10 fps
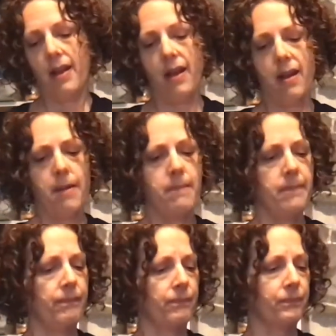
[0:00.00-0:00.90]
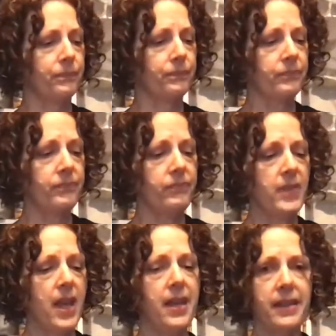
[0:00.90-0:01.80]
And
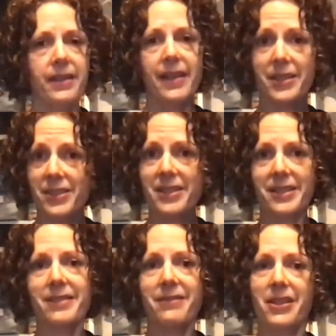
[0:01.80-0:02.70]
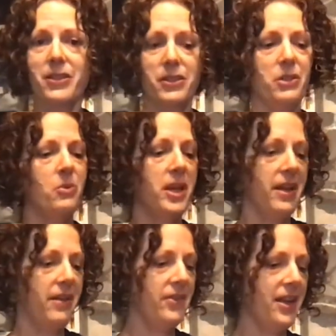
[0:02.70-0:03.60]
this is quite
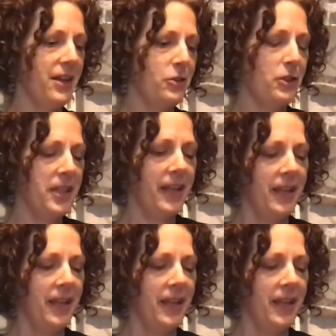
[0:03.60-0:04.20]
heavy, actually.